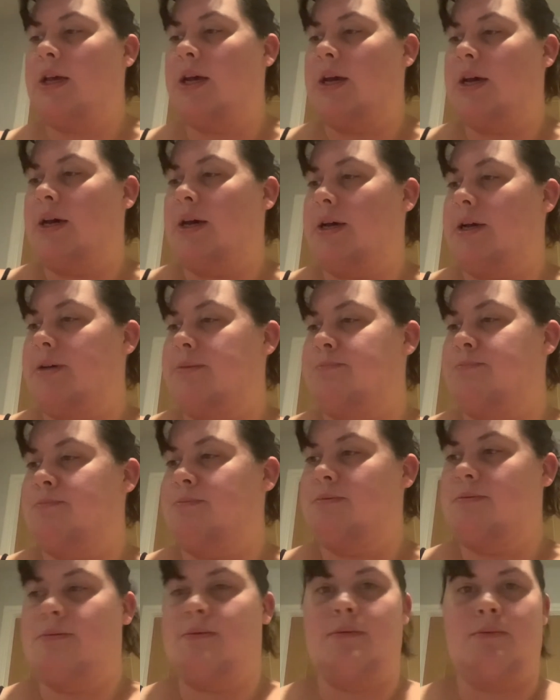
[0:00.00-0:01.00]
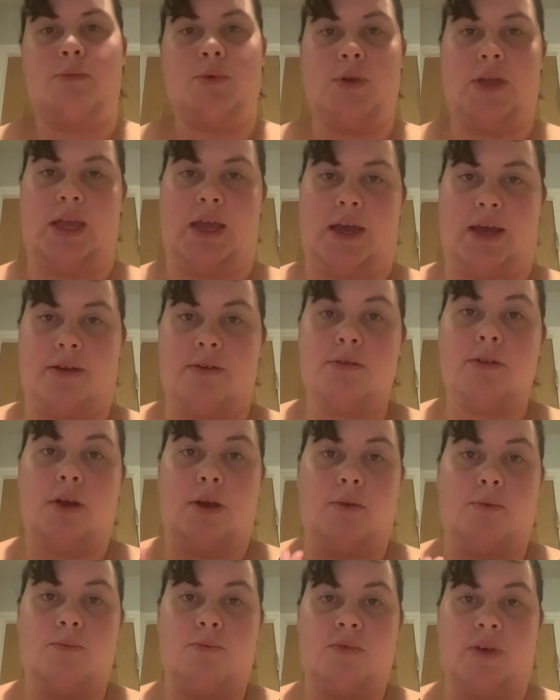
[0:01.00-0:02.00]
Um, but yeah,
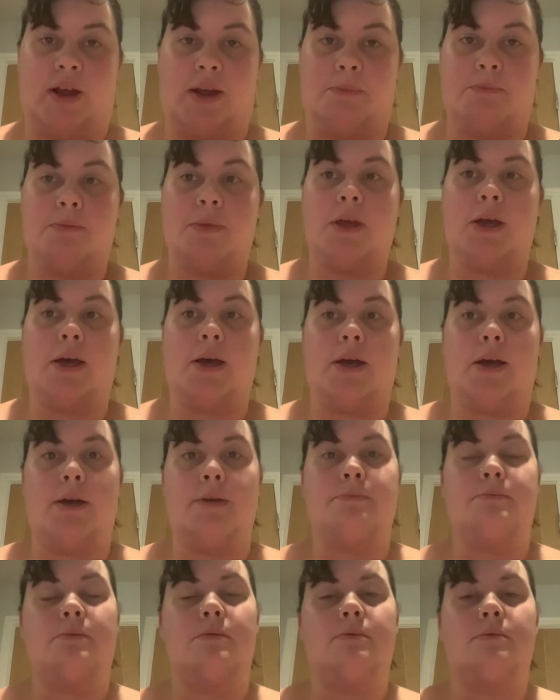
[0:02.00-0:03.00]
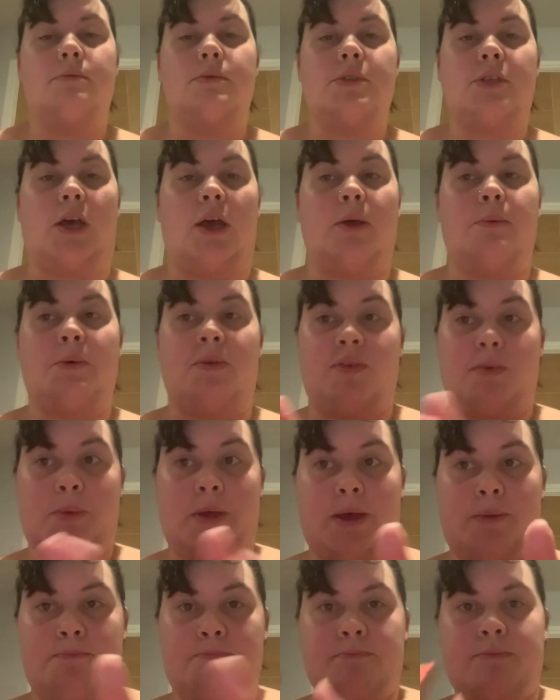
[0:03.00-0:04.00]
so, right, um, so my
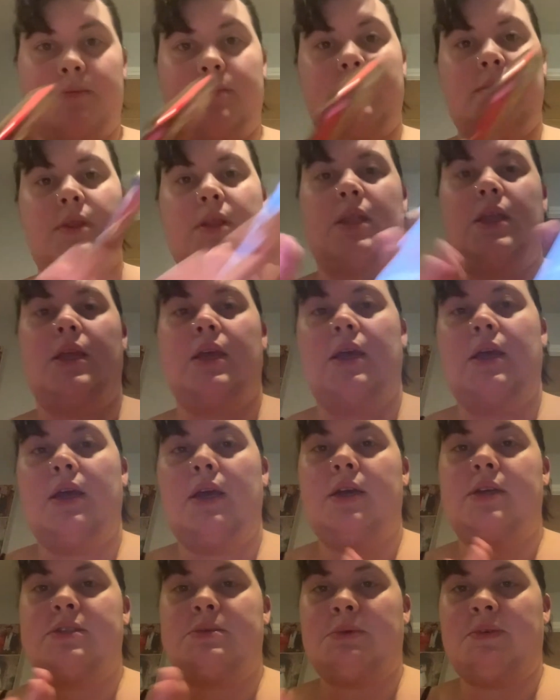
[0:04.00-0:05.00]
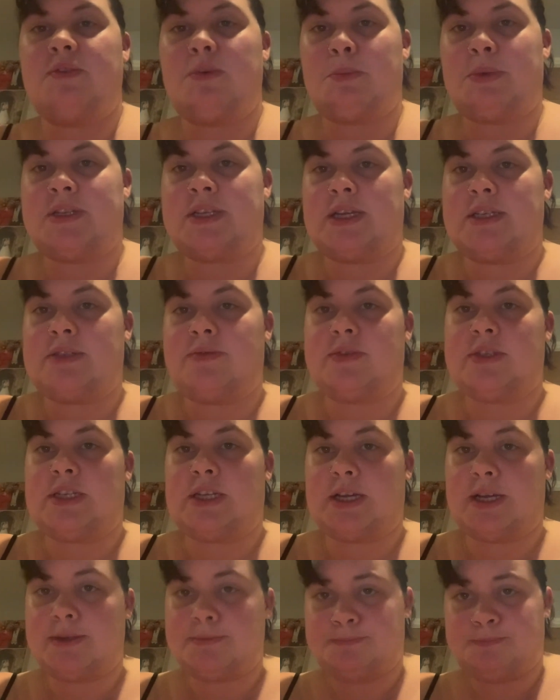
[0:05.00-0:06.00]
Fitbit. So my Fitbit data for
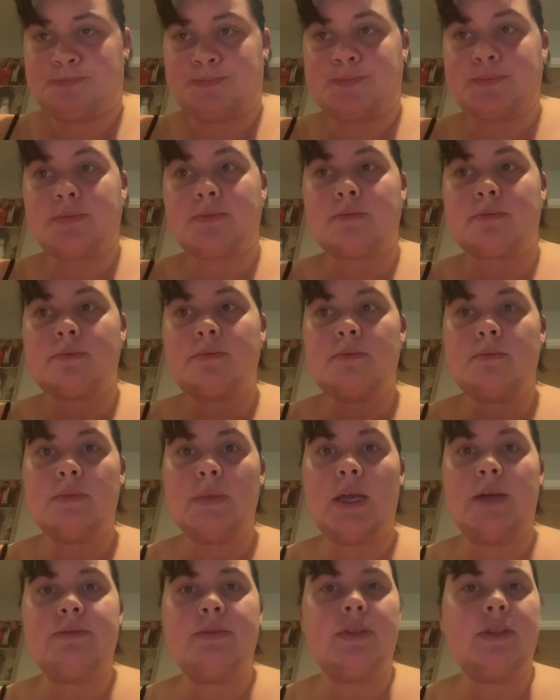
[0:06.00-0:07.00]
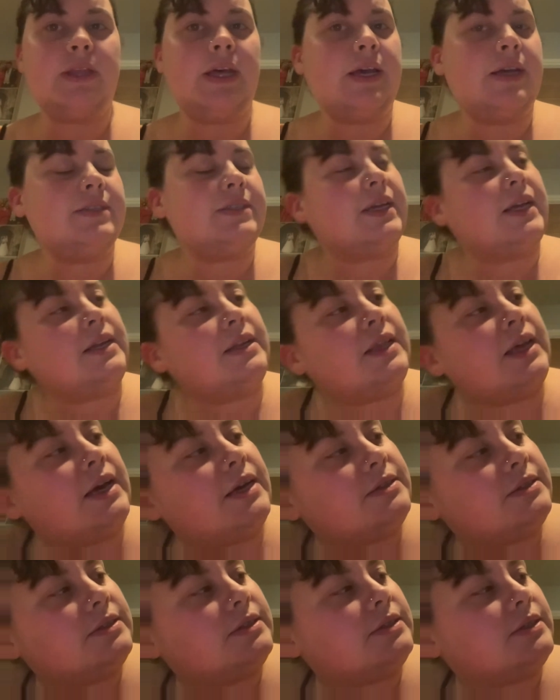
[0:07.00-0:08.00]
today. I've done
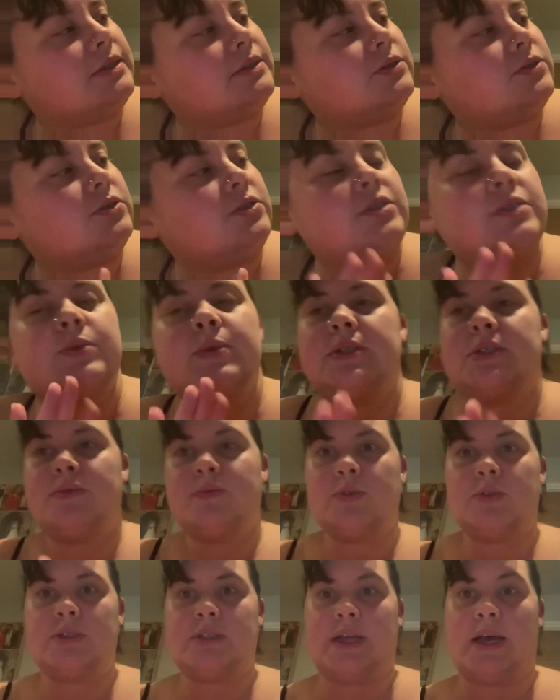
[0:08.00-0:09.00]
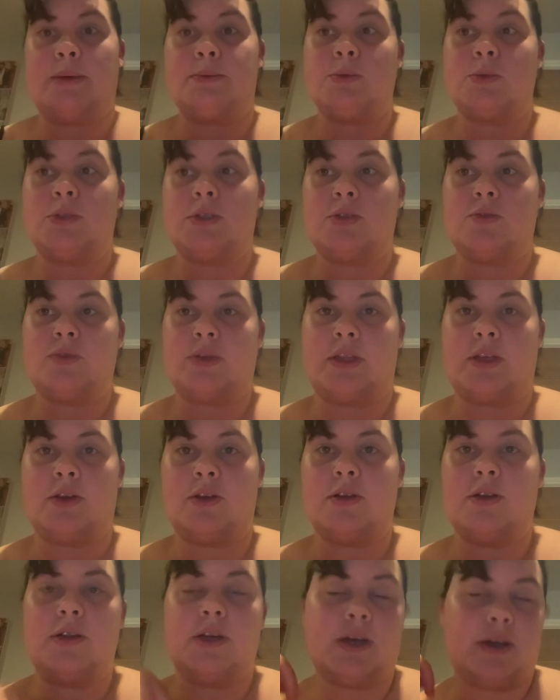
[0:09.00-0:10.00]
13,624 steps, which is really
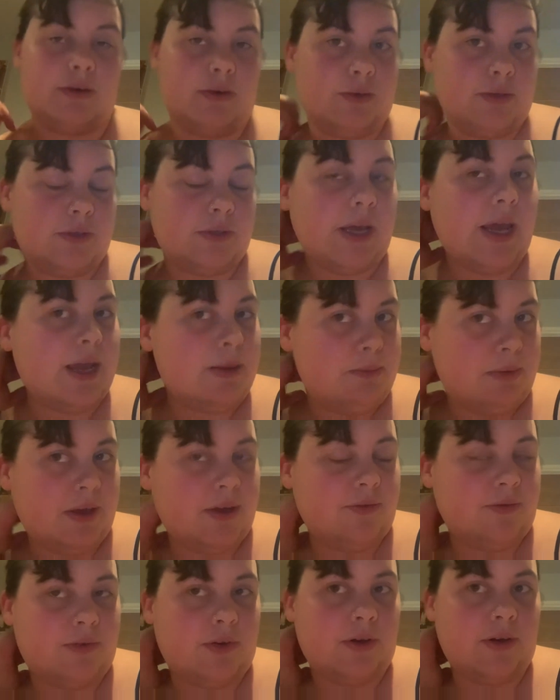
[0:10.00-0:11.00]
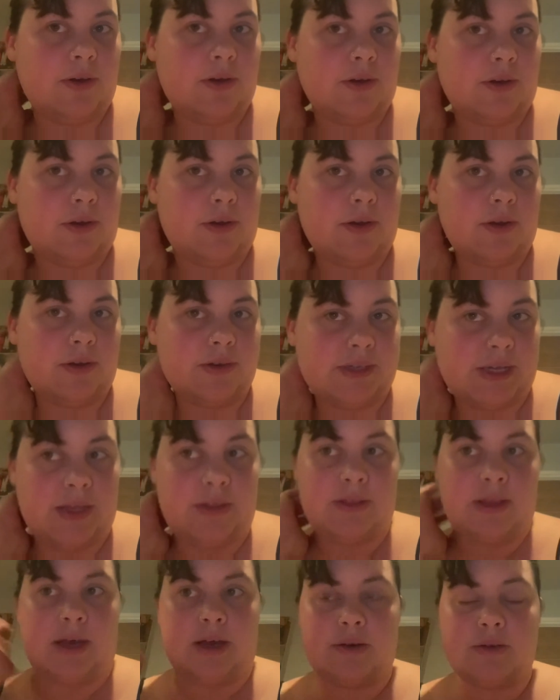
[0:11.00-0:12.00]
good. I was aiming for
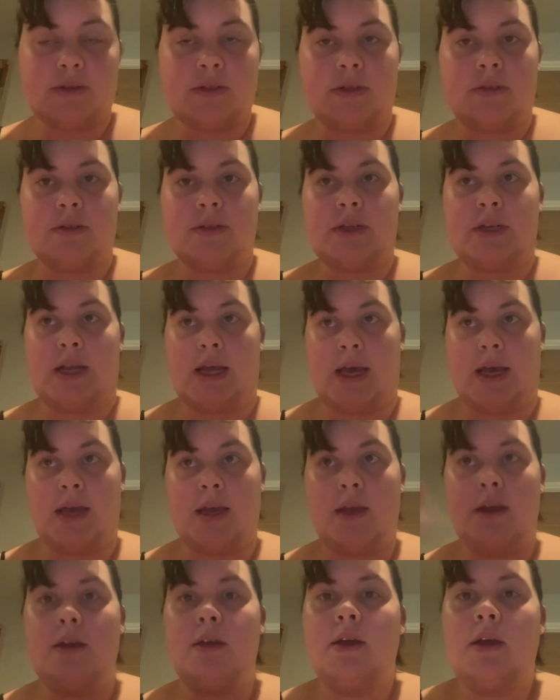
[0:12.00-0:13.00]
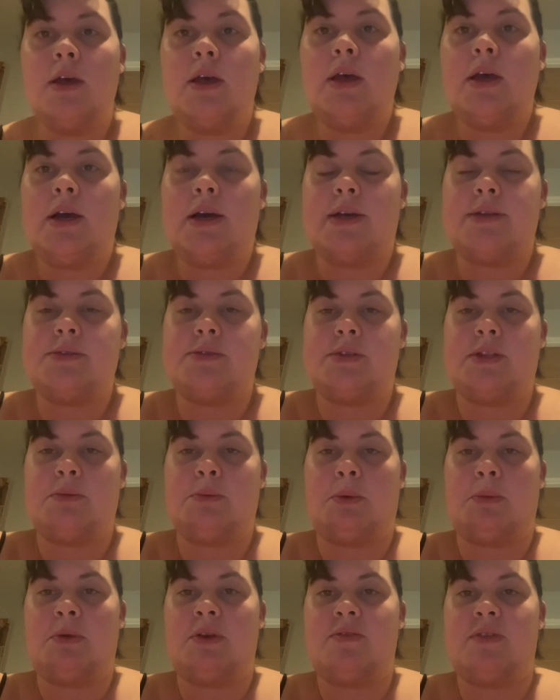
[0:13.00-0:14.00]
10,000 a day, as I said
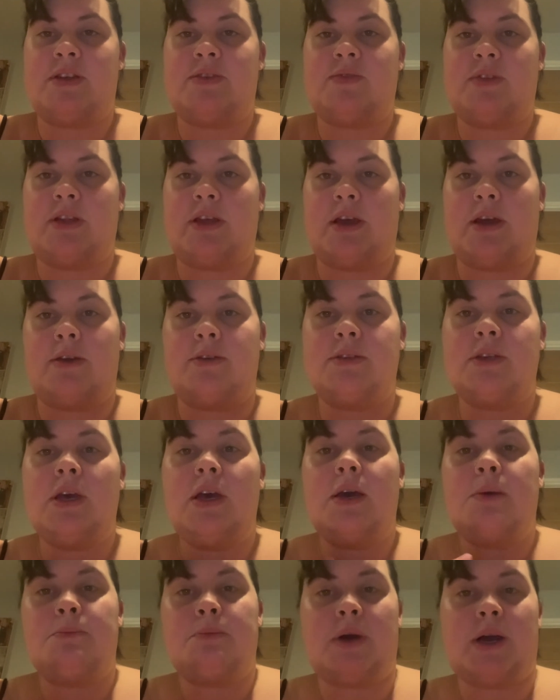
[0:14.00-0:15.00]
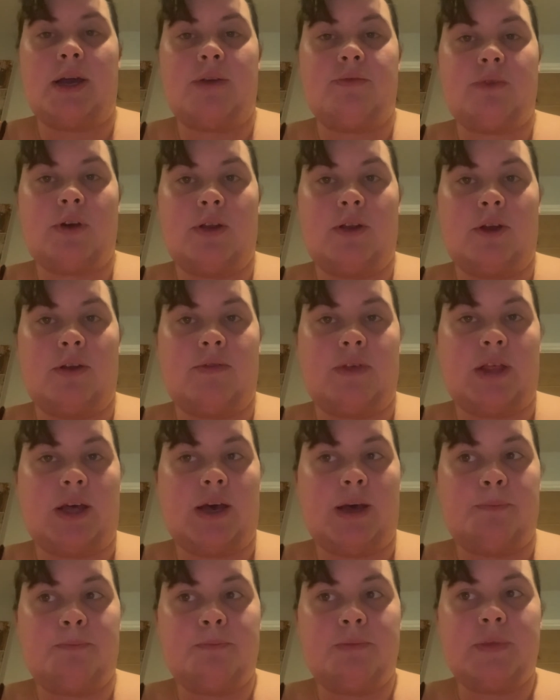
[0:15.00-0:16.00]
in my previous videos, but I've gone over
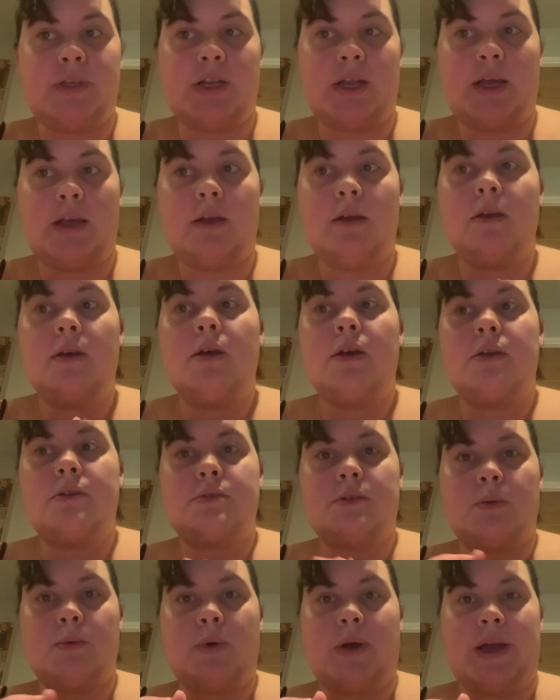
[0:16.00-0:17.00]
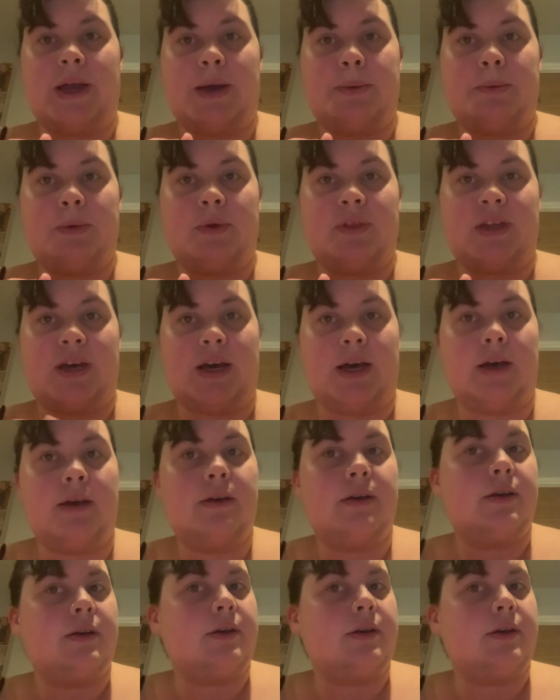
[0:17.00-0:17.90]
that today, so I'm quite happy with that.